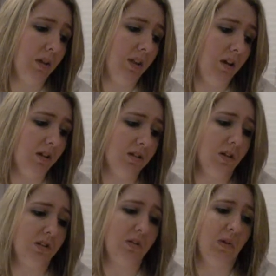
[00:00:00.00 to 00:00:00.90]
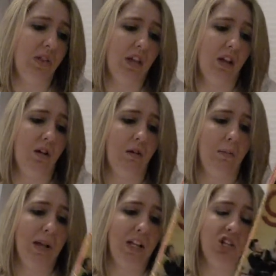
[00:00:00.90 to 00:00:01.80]
but there's also a thing
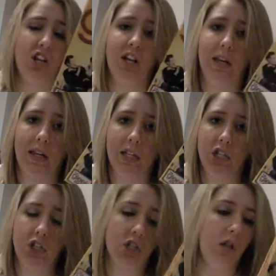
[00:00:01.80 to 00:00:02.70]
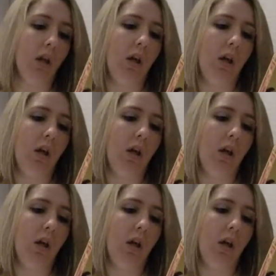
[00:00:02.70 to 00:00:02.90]
called Meet Jane Lynch,